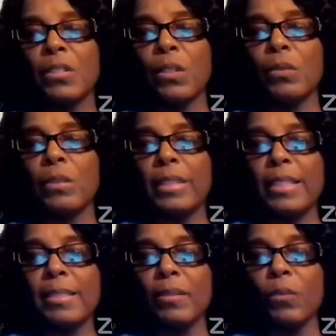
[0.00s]
So
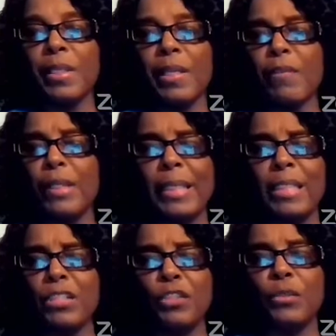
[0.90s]
listen, whatever
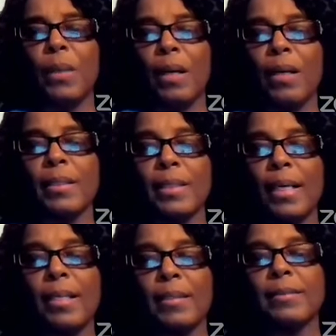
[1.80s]
age you are,
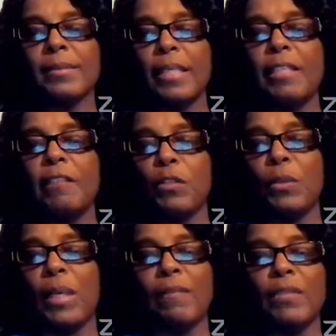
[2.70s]
God can save
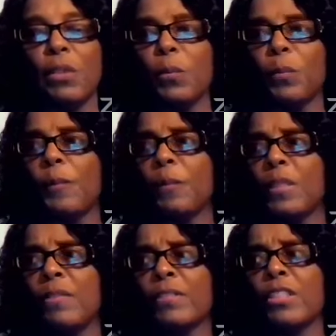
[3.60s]
you. I've known
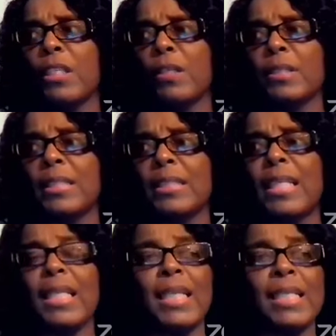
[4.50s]
people even younger than
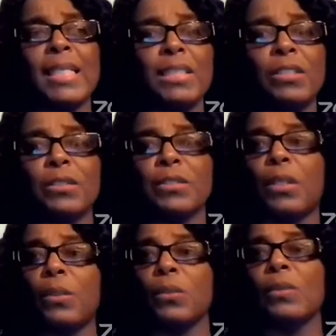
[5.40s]
that years
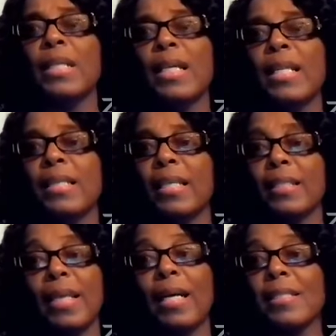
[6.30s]
old
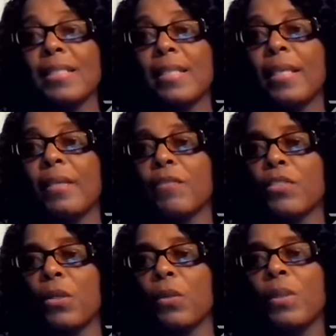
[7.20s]
that God saved.
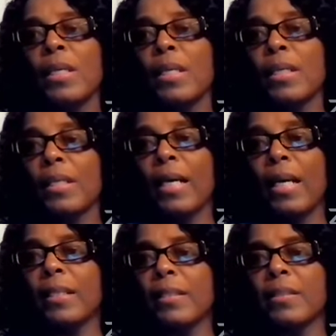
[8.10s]
So
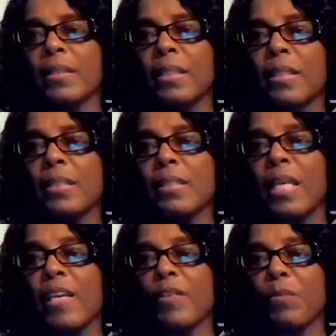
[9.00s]
God is in the
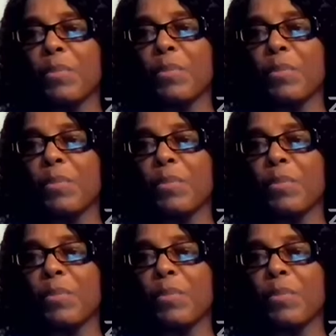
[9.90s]
saving.